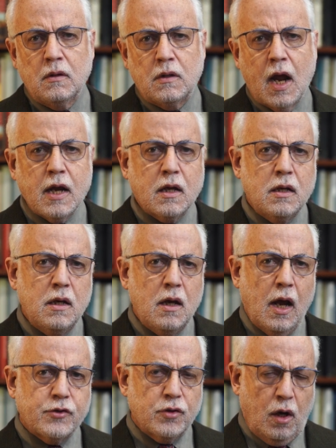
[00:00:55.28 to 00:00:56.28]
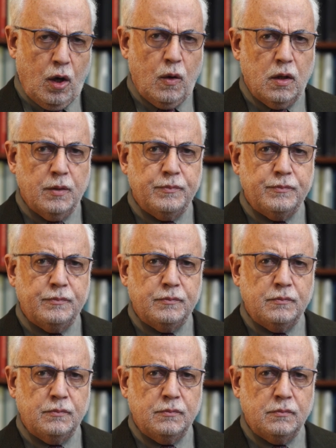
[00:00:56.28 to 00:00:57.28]
Taken as a whole,
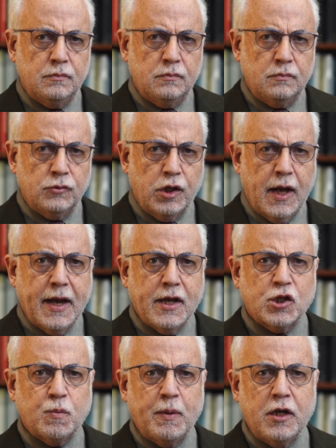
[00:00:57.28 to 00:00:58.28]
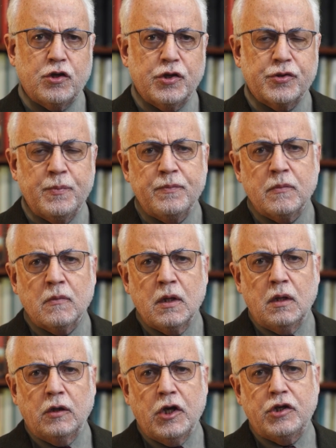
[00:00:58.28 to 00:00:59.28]
today's speeches
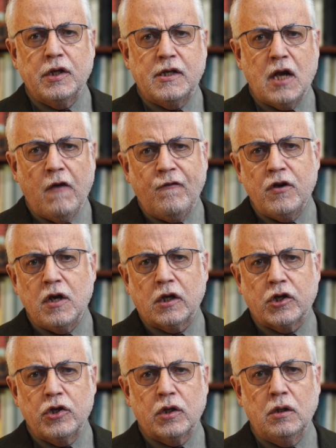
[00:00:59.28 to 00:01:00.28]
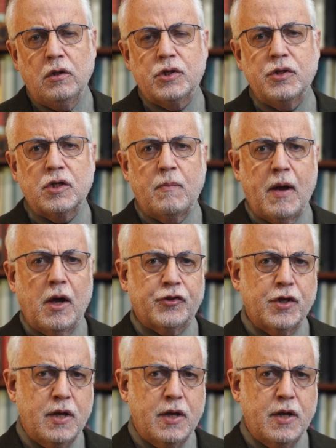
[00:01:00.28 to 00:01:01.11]
lead to definite conclusions about the